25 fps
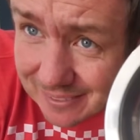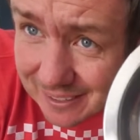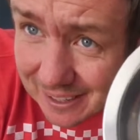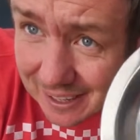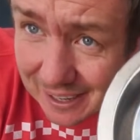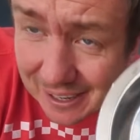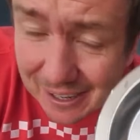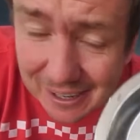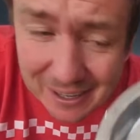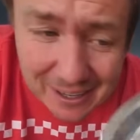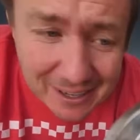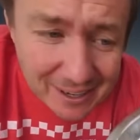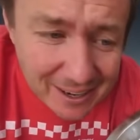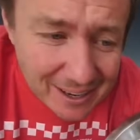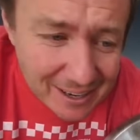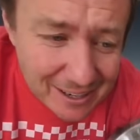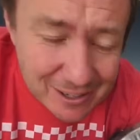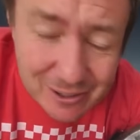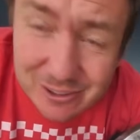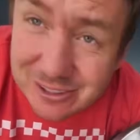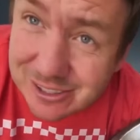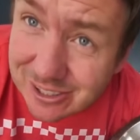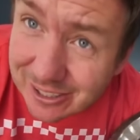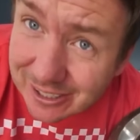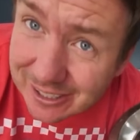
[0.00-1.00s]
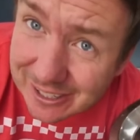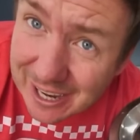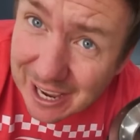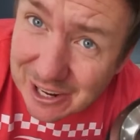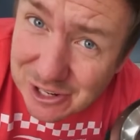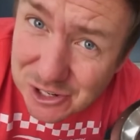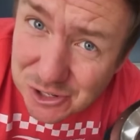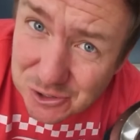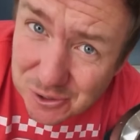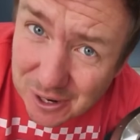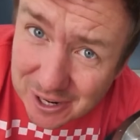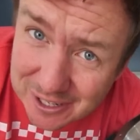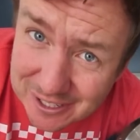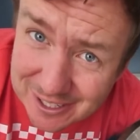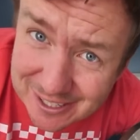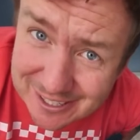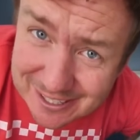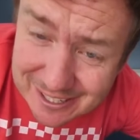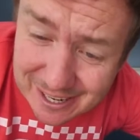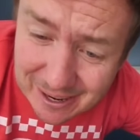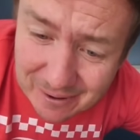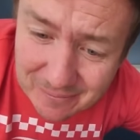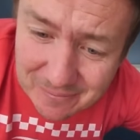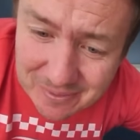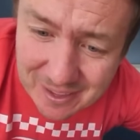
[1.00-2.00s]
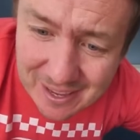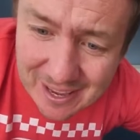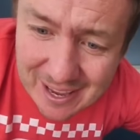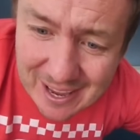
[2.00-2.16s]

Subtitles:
looks like an ashtray, doesn't it?